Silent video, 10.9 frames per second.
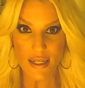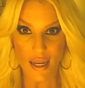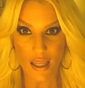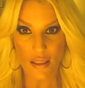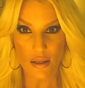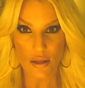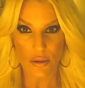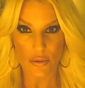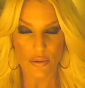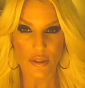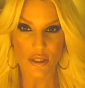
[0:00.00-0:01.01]
So
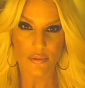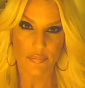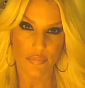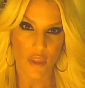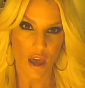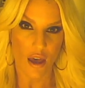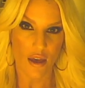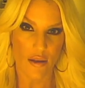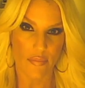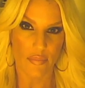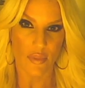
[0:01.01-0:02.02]
anyway, today in the
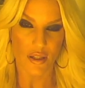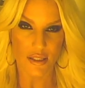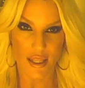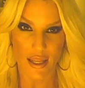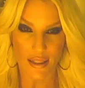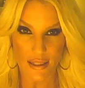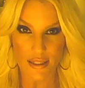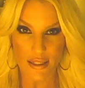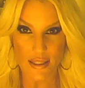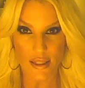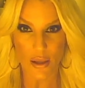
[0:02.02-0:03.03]
news,
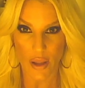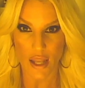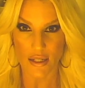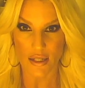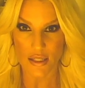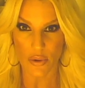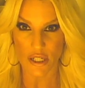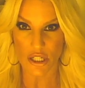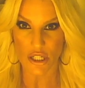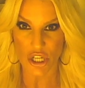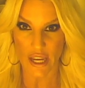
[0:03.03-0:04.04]
looks like Lindsay
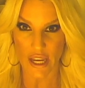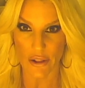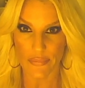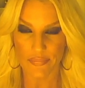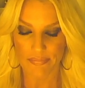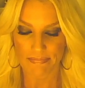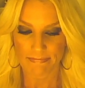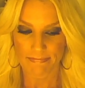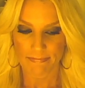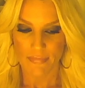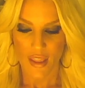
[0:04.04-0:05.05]
Lohan is going to
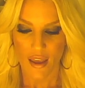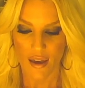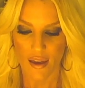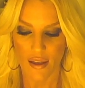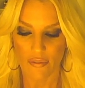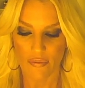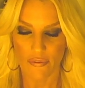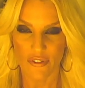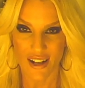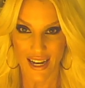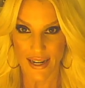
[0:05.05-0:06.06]
jail
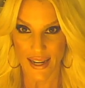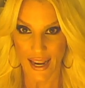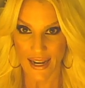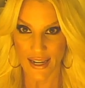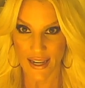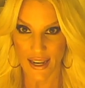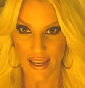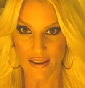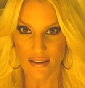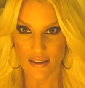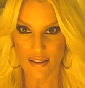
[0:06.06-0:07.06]
for
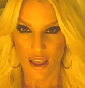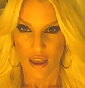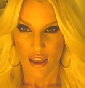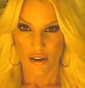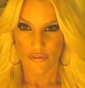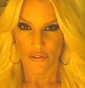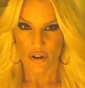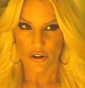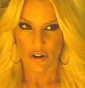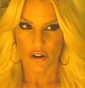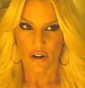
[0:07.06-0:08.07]
like 90 days
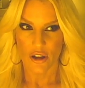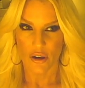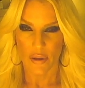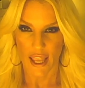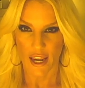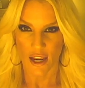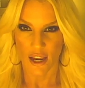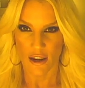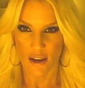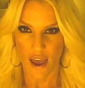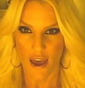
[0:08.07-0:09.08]

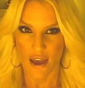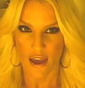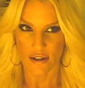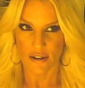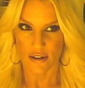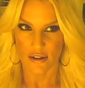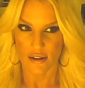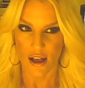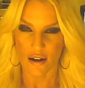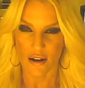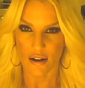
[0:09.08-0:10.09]
for cocaine
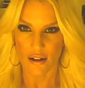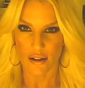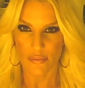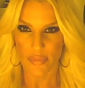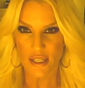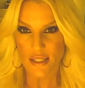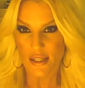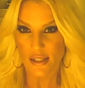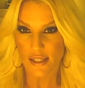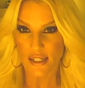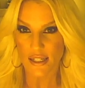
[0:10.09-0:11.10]
and
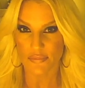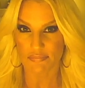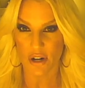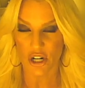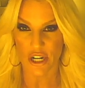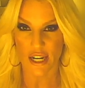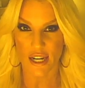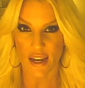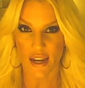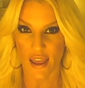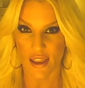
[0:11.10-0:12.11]
alcohol and
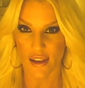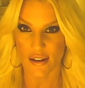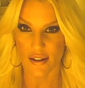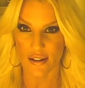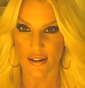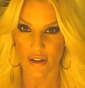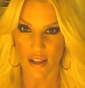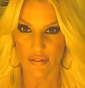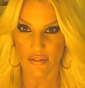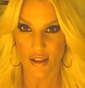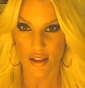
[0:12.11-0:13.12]
basically partying
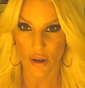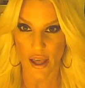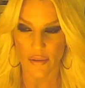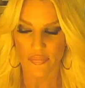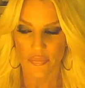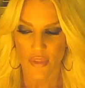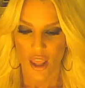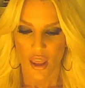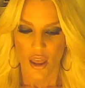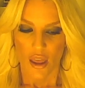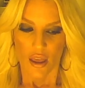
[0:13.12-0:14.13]
and living la
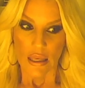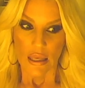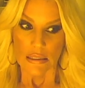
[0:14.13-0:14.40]
vida loca,